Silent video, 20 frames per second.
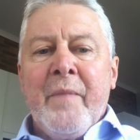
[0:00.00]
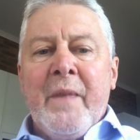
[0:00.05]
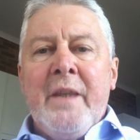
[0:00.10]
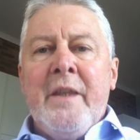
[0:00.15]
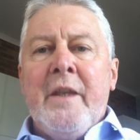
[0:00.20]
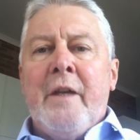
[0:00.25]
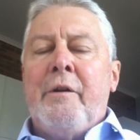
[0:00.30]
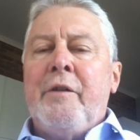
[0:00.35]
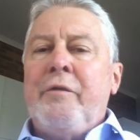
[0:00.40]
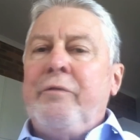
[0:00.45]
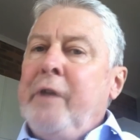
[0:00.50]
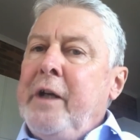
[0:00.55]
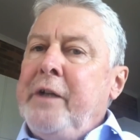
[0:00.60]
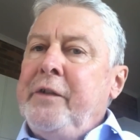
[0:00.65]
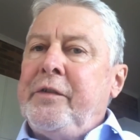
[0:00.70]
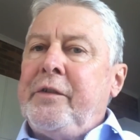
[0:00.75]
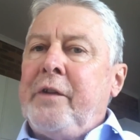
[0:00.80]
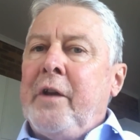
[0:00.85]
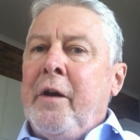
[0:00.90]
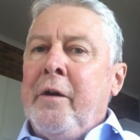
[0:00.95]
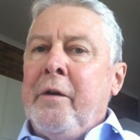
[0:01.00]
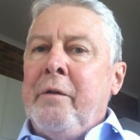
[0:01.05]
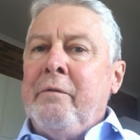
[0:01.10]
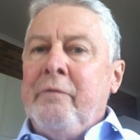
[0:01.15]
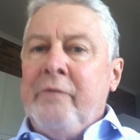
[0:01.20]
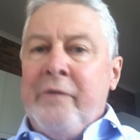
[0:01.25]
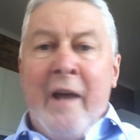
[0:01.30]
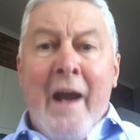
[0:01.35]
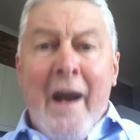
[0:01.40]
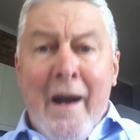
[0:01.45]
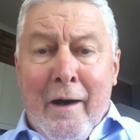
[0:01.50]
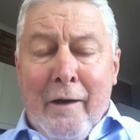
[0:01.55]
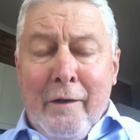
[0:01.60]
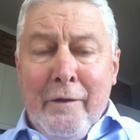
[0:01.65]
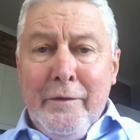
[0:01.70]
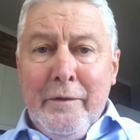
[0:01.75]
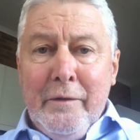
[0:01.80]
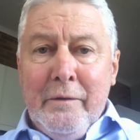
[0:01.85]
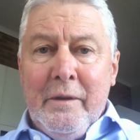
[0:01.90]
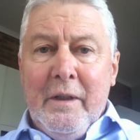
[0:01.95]
Now, if rates go
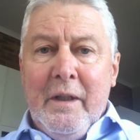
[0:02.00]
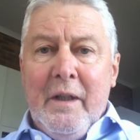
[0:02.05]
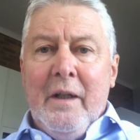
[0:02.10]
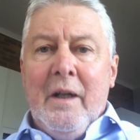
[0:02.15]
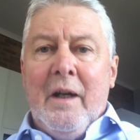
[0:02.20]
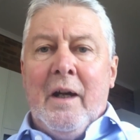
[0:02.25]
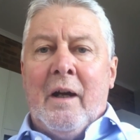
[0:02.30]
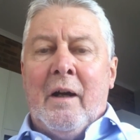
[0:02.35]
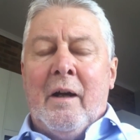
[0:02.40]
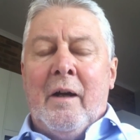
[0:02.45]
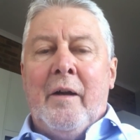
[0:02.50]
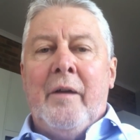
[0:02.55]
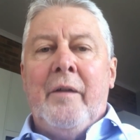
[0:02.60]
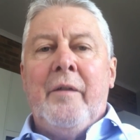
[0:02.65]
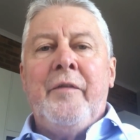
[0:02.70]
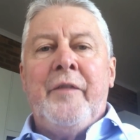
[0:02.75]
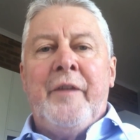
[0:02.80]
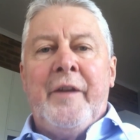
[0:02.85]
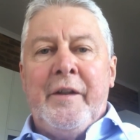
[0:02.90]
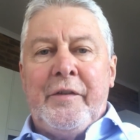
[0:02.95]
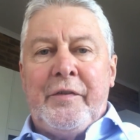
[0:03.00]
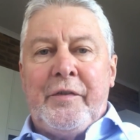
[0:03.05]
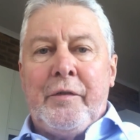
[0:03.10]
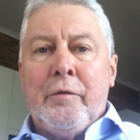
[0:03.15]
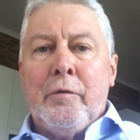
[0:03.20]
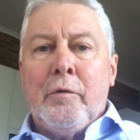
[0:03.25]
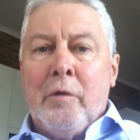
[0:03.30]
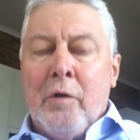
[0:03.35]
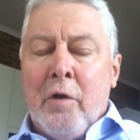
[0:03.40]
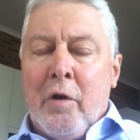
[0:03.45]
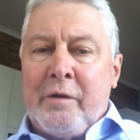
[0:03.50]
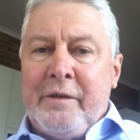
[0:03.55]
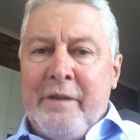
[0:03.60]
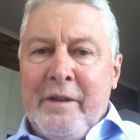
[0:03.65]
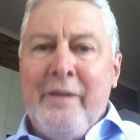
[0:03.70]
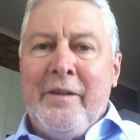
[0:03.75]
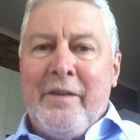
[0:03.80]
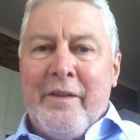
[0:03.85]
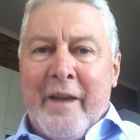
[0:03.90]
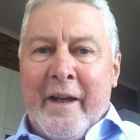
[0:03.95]
down, uh, they're still locked
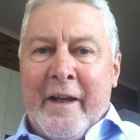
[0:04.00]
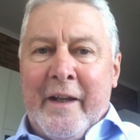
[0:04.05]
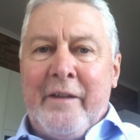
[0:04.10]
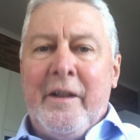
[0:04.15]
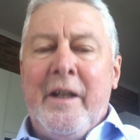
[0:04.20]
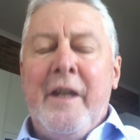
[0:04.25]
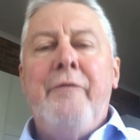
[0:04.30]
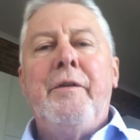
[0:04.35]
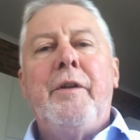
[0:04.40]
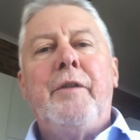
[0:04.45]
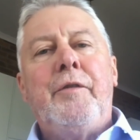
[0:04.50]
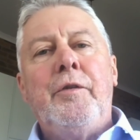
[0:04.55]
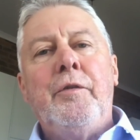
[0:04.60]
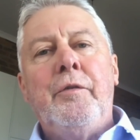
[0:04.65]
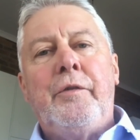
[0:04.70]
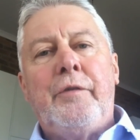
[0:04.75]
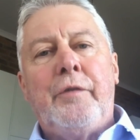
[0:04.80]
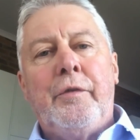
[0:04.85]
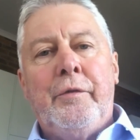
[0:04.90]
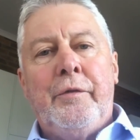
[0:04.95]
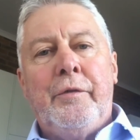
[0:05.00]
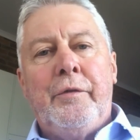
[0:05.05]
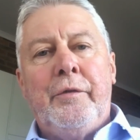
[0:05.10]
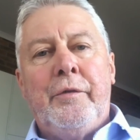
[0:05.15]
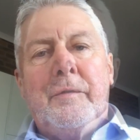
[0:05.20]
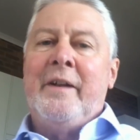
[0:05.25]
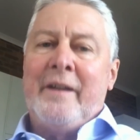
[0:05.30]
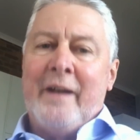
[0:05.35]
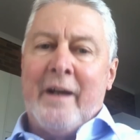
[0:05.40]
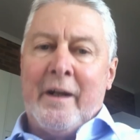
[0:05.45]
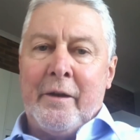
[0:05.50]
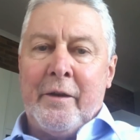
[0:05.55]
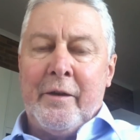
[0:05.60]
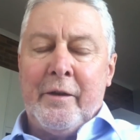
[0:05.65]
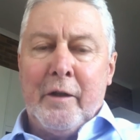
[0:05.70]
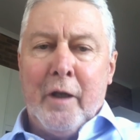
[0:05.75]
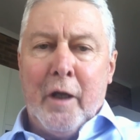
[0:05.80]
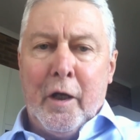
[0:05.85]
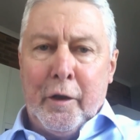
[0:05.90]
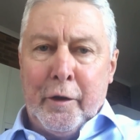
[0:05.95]
into that, even if you choose to get out of the
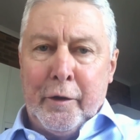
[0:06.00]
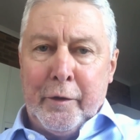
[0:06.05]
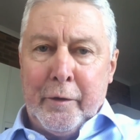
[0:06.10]
loan.